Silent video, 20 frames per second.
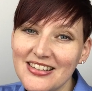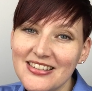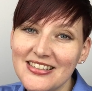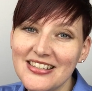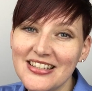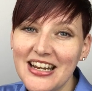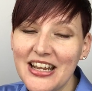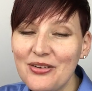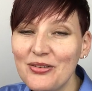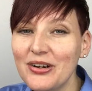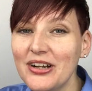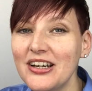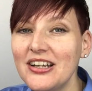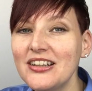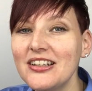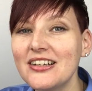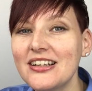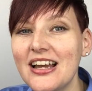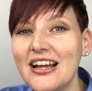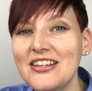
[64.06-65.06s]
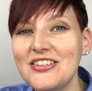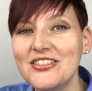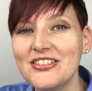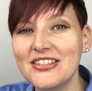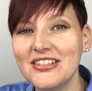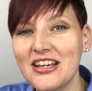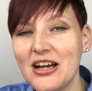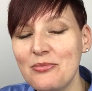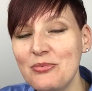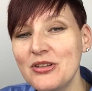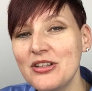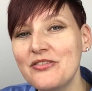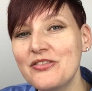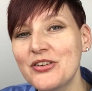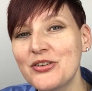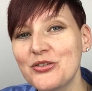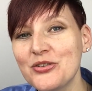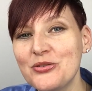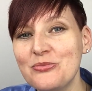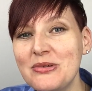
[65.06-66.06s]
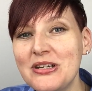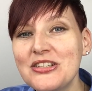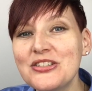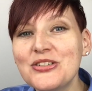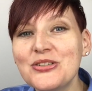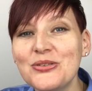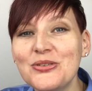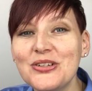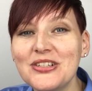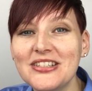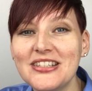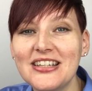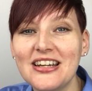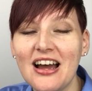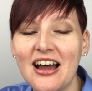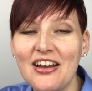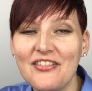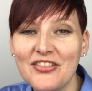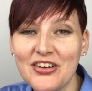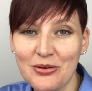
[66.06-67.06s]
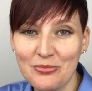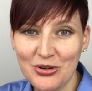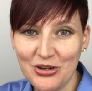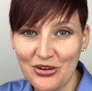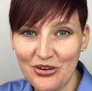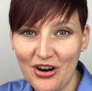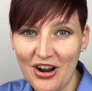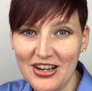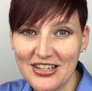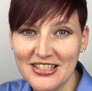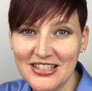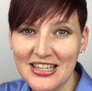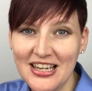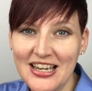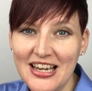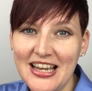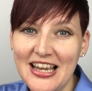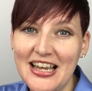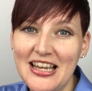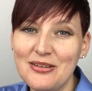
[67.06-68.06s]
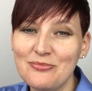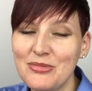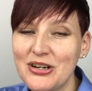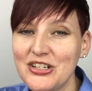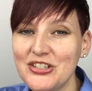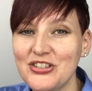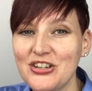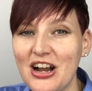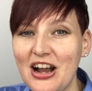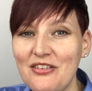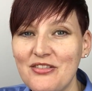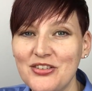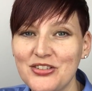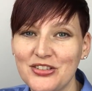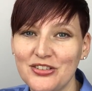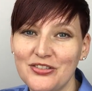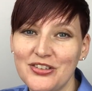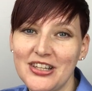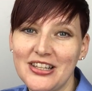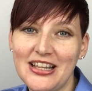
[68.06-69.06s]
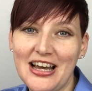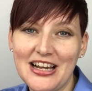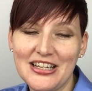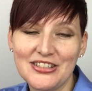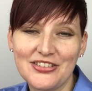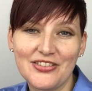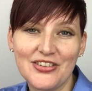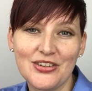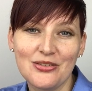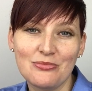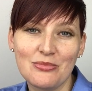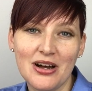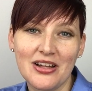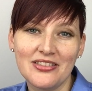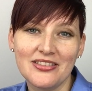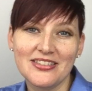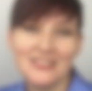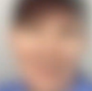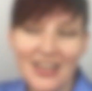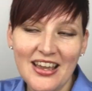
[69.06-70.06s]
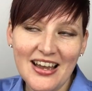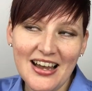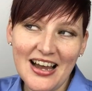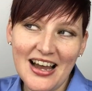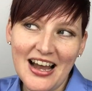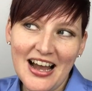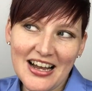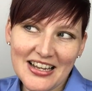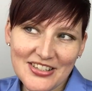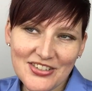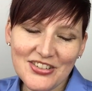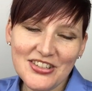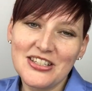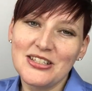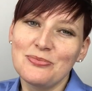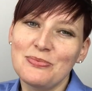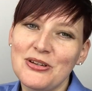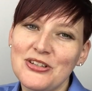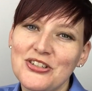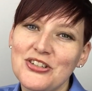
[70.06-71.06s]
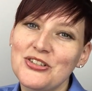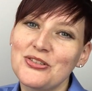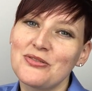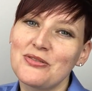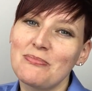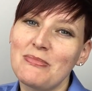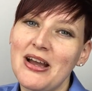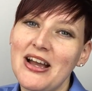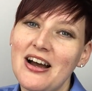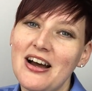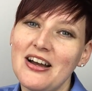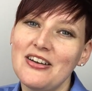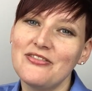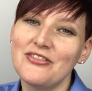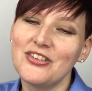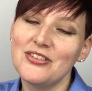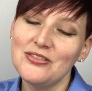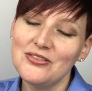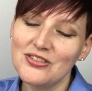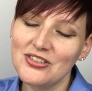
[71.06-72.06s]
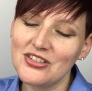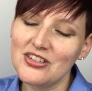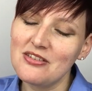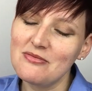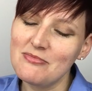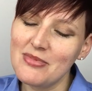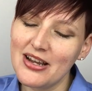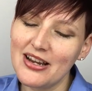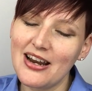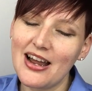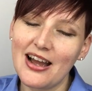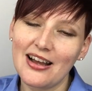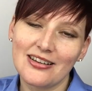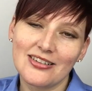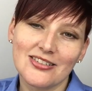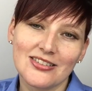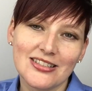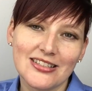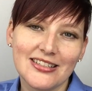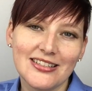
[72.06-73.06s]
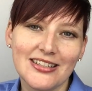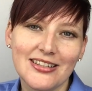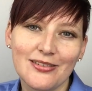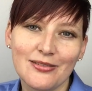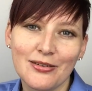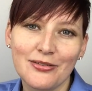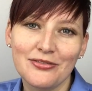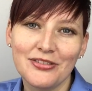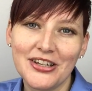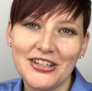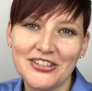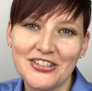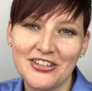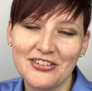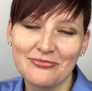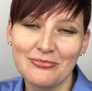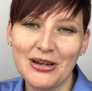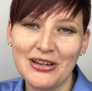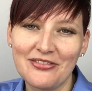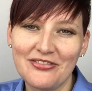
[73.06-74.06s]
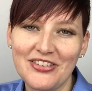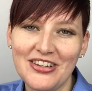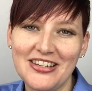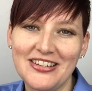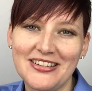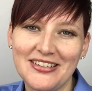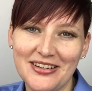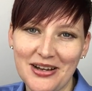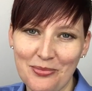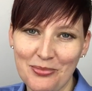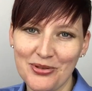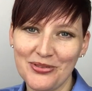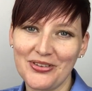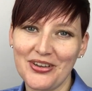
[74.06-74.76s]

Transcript: Today we're going to look at just a couple of the grooming tools that I've come across in my travels over the last few months. I took these pictures with my iPhone, so you might actually see the reflection of my feet a couple